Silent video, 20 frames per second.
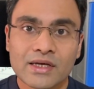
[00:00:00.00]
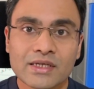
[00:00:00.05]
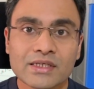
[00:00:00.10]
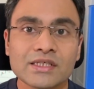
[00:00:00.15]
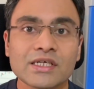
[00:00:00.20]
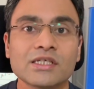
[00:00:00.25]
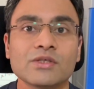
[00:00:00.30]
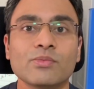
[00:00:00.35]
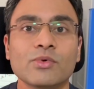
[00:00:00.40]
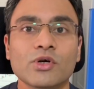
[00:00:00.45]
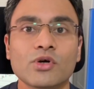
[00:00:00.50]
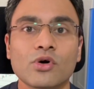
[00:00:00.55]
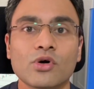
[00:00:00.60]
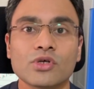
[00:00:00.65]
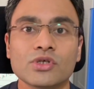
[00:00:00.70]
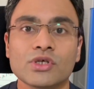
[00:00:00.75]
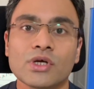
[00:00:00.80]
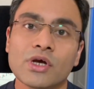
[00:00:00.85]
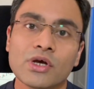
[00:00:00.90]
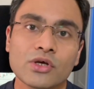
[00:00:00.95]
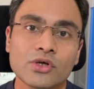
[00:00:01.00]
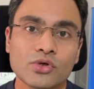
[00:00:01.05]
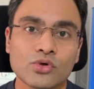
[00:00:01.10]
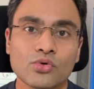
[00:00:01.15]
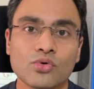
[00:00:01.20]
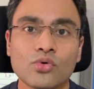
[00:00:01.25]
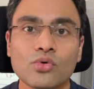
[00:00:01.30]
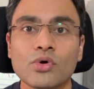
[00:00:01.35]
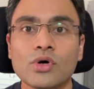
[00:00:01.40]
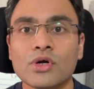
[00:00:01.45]
just because
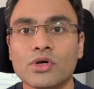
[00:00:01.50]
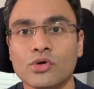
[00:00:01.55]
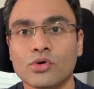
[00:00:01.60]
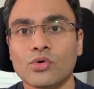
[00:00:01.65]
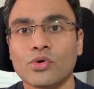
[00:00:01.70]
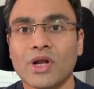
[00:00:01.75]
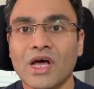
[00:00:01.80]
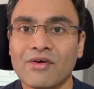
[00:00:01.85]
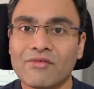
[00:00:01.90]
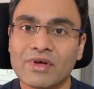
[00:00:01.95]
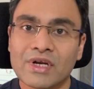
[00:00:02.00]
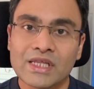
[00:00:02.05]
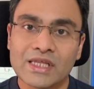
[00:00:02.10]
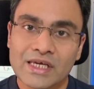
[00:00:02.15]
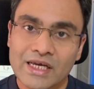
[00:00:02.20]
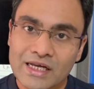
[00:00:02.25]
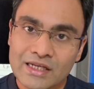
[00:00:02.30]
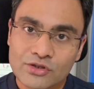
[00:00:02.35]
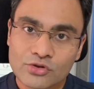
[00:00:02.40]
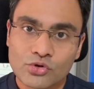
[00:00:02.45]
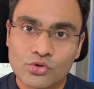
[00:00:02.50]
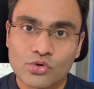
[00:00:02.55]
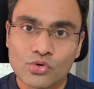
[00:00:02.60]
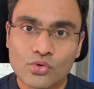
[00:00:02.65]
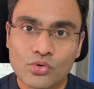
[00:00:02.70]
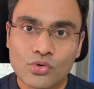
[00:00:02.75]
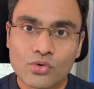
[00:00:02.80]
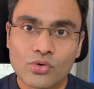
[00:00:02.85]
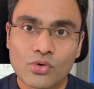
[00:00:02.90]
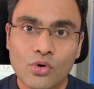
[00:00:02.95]
you don't have anything else to
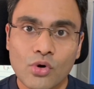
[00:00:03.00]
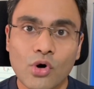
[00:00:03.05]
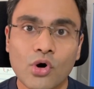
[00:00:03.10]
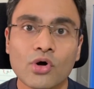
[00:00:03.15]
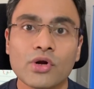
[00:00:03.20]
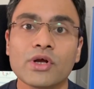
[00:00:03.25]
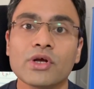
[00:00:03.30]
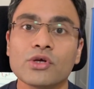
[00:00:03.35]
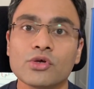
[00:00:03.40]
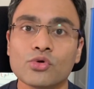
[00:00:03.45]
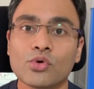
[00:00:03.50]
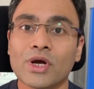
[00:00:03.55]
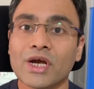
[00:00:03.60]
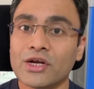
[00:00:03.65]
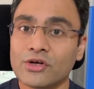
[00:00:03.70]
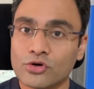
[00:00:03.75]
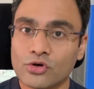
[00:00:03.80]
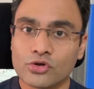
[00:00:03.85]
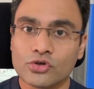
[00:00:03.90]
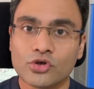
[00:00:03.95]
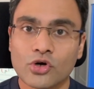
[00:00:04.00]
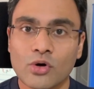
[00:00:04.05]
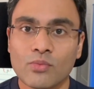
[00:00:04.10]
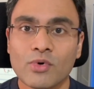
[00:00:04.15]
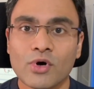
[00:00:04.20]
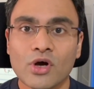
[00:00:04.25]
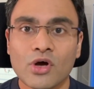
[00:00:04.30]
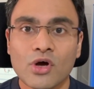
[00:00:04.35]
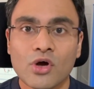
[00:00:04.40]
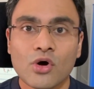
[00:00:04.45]
do, or you hate your
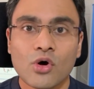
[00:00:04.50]
job,